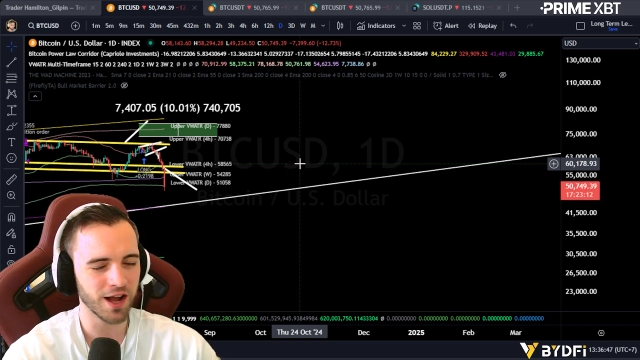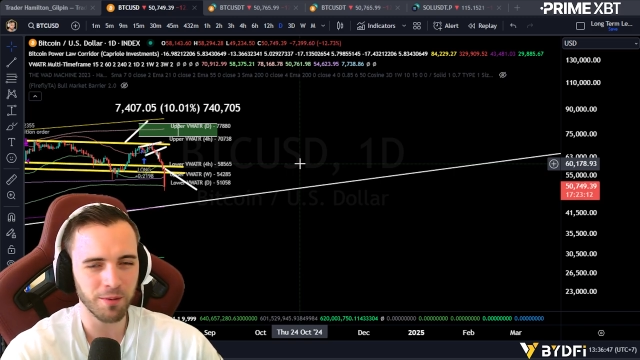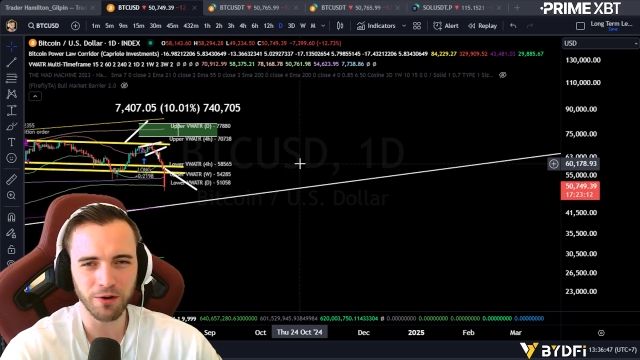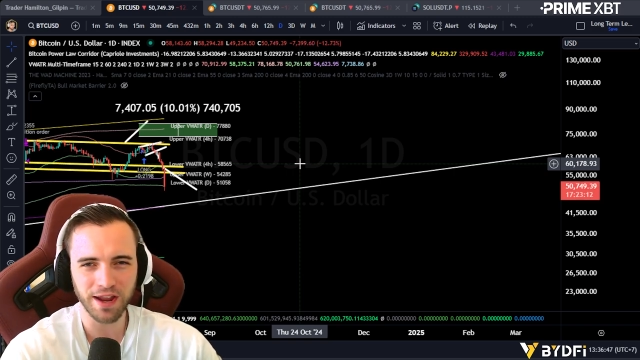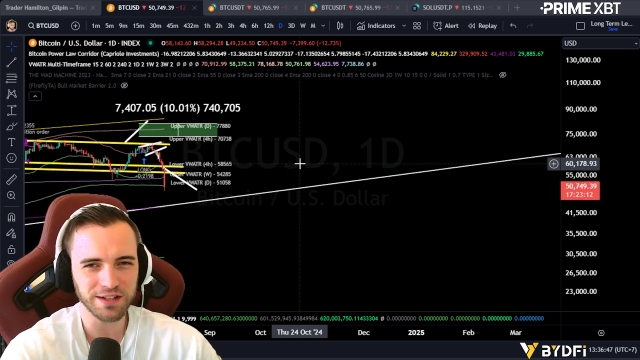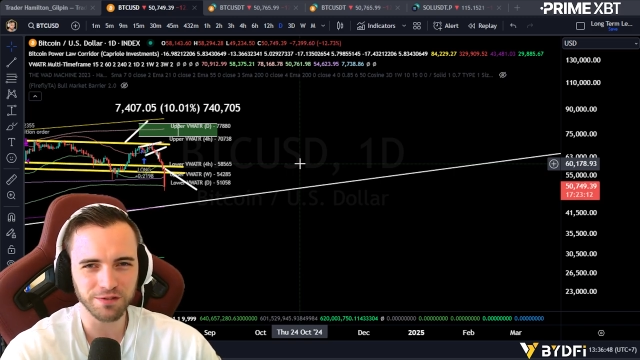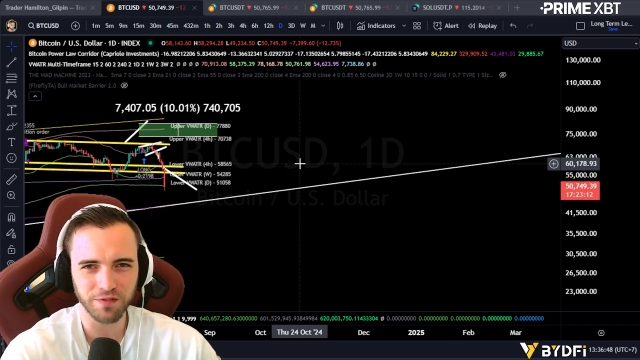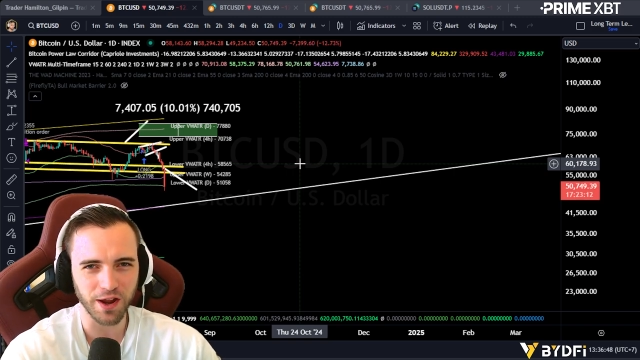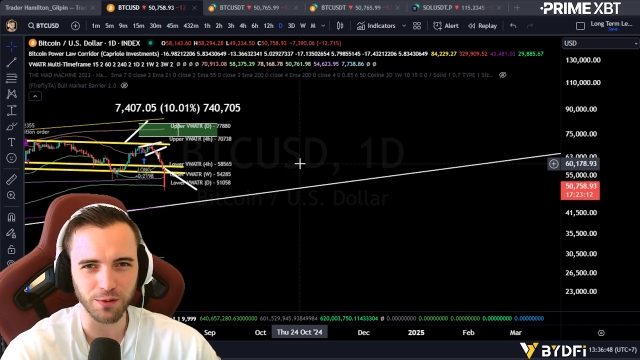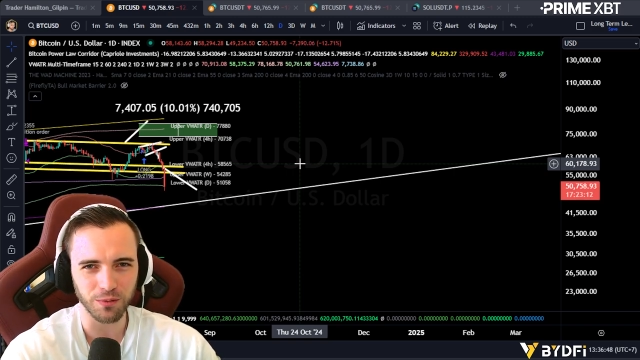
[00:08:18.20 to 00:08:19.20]
I'm okay to
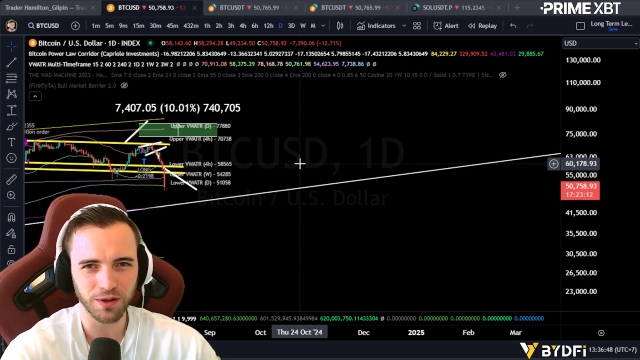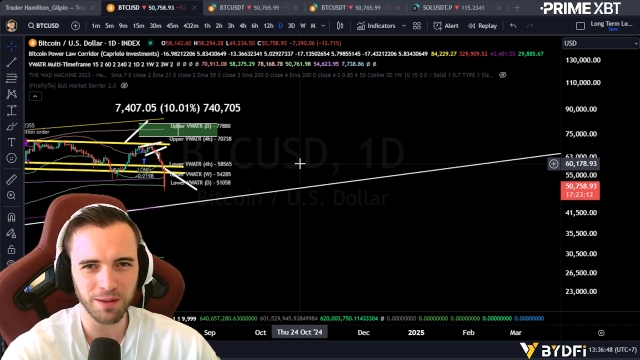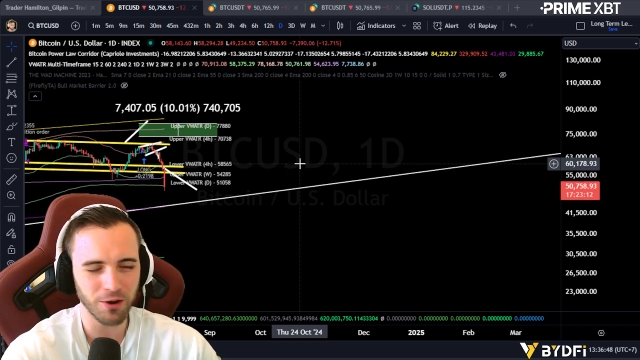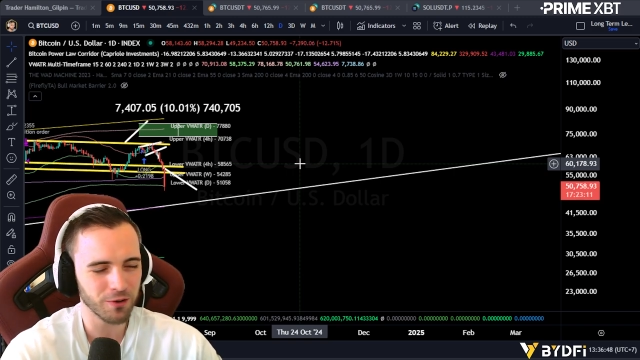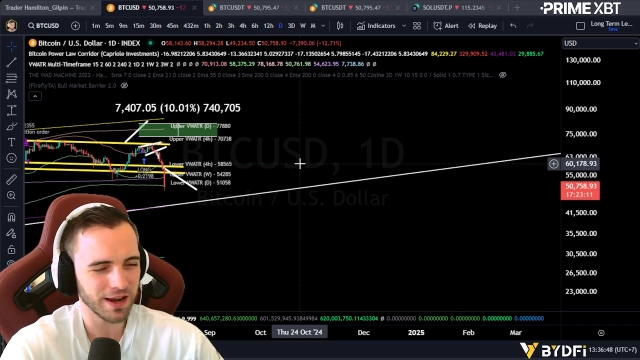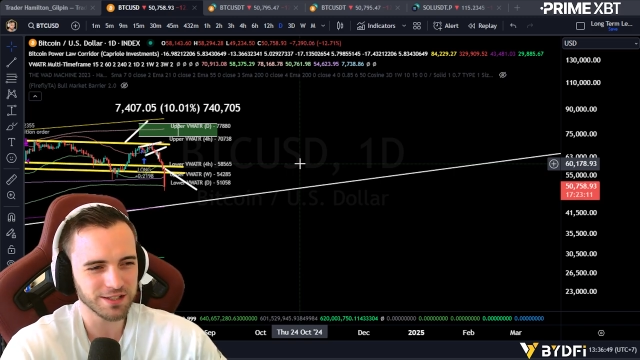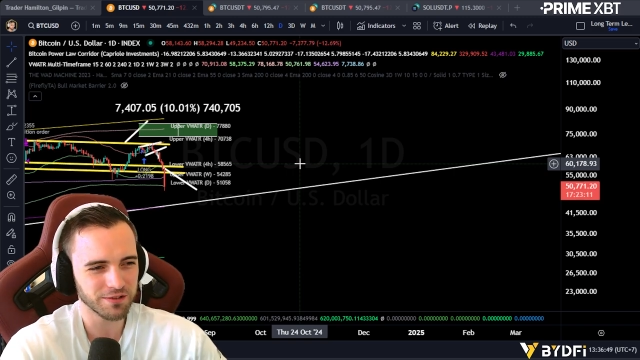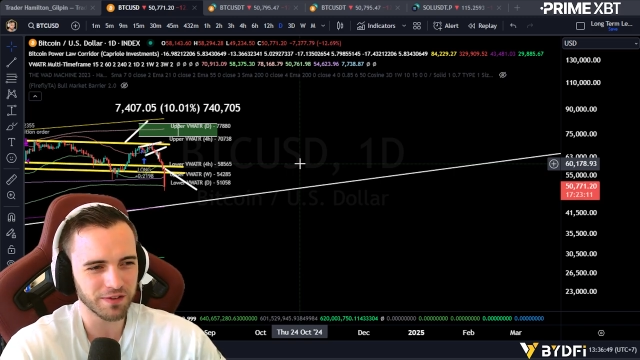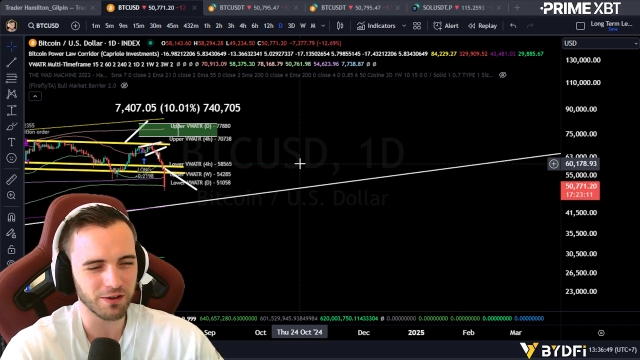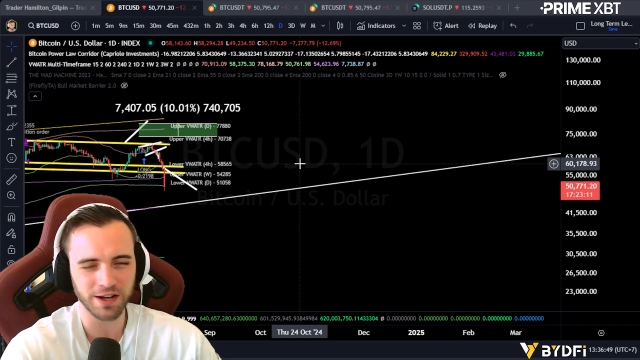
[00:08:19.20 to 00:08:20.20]
fail. I'm okay to
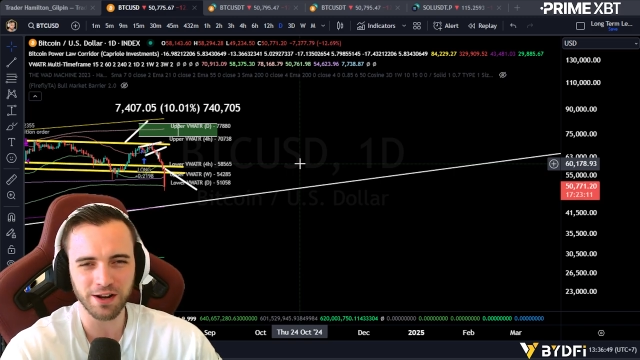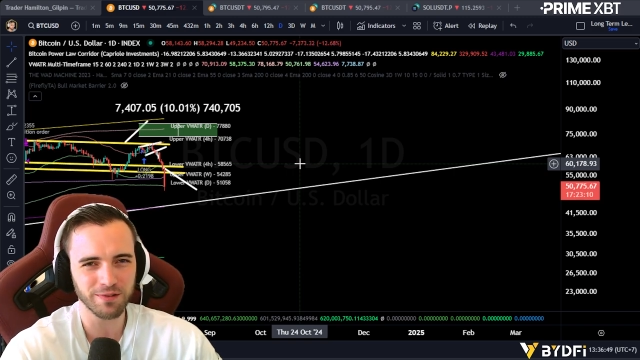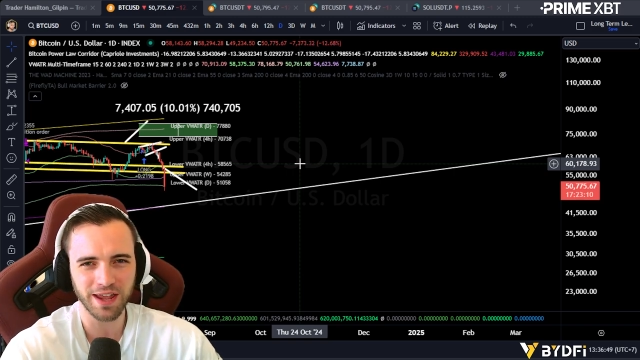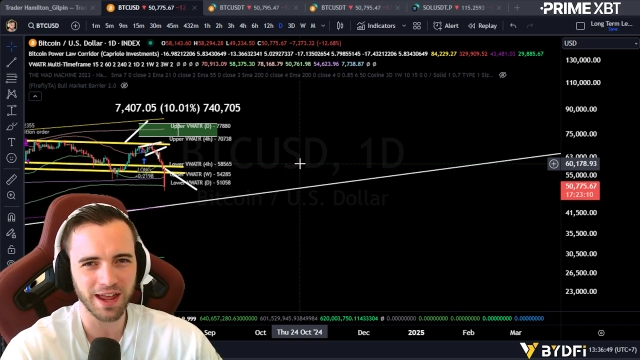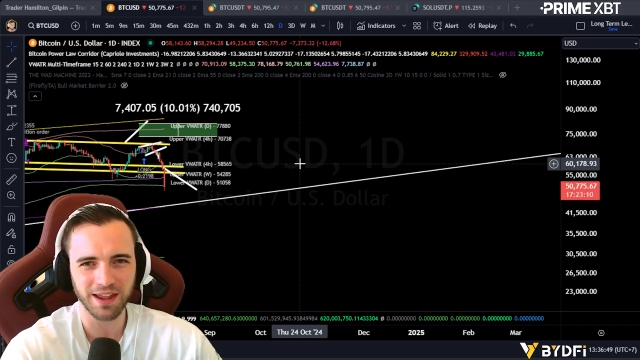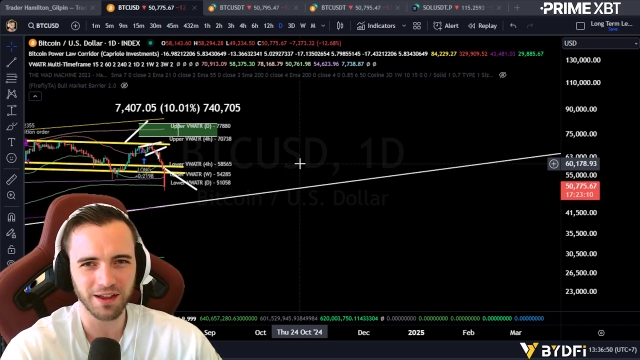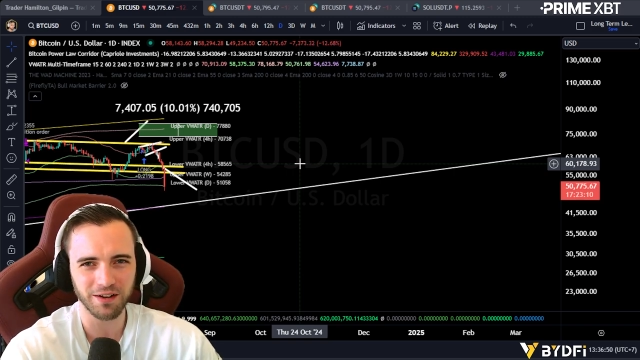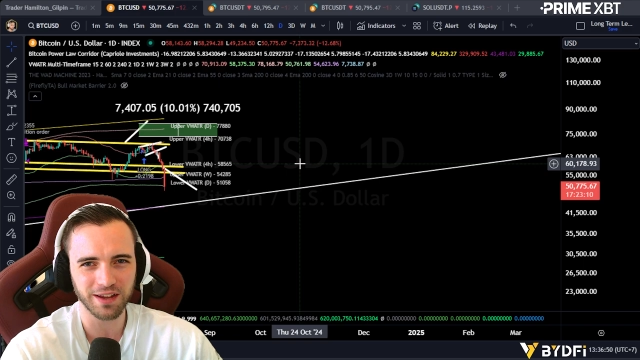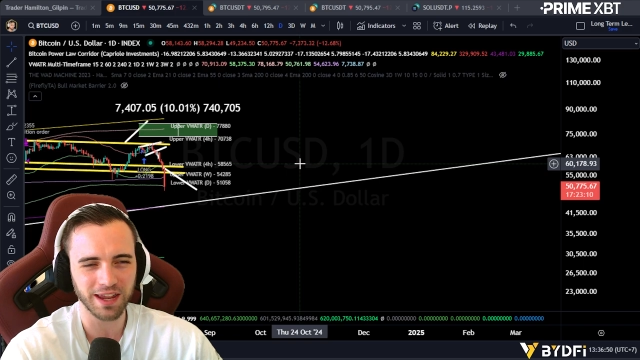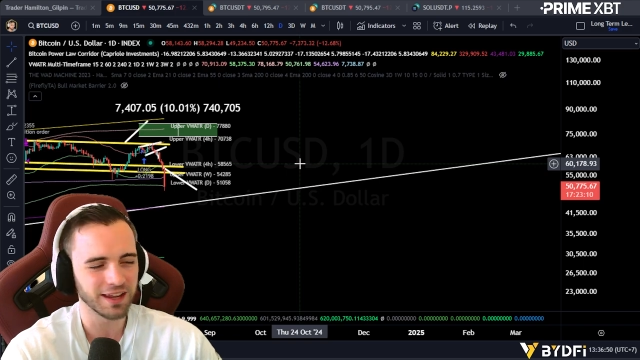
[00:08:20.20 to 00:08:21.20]
fail. I don't care,
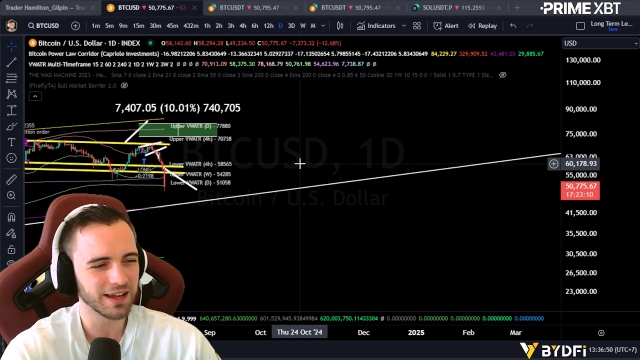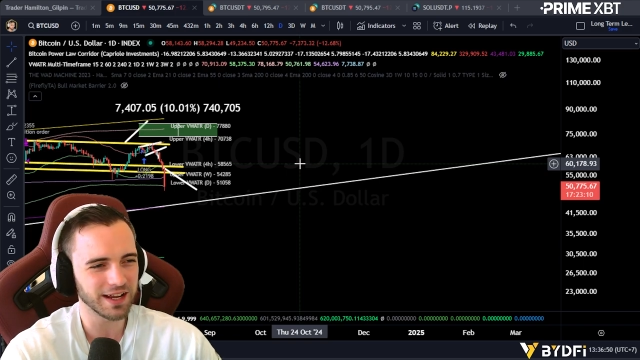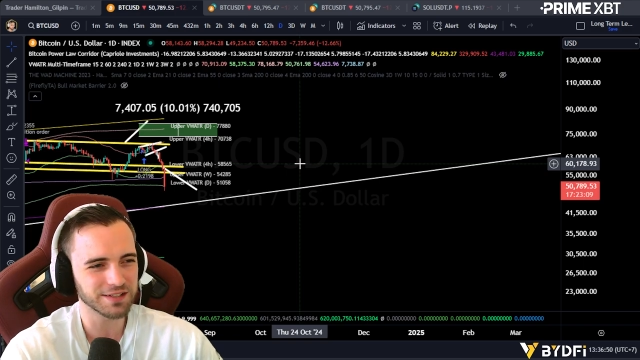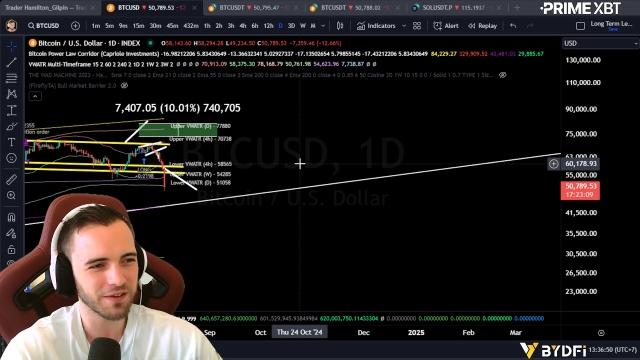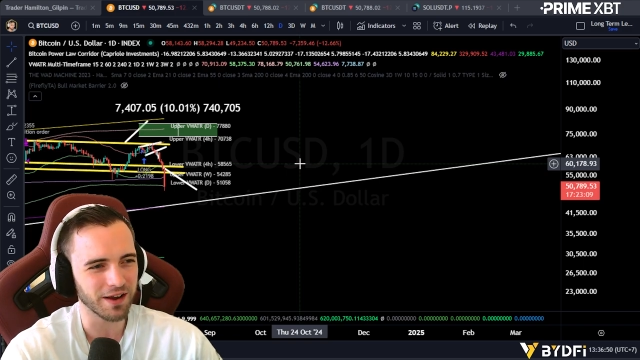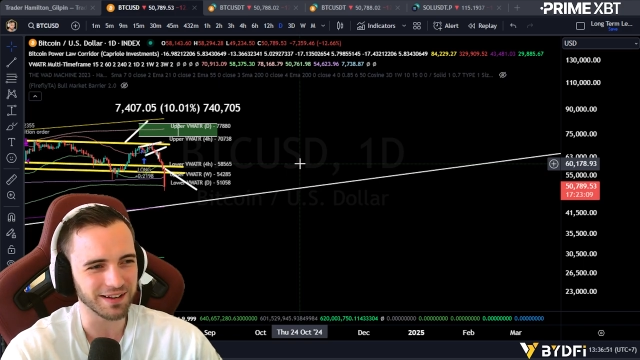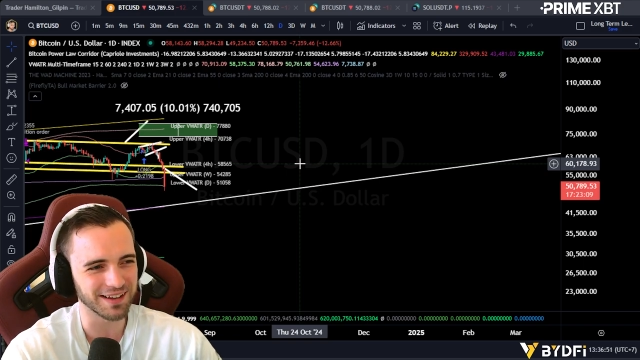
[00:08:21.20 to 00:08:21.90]
okay? It's fine.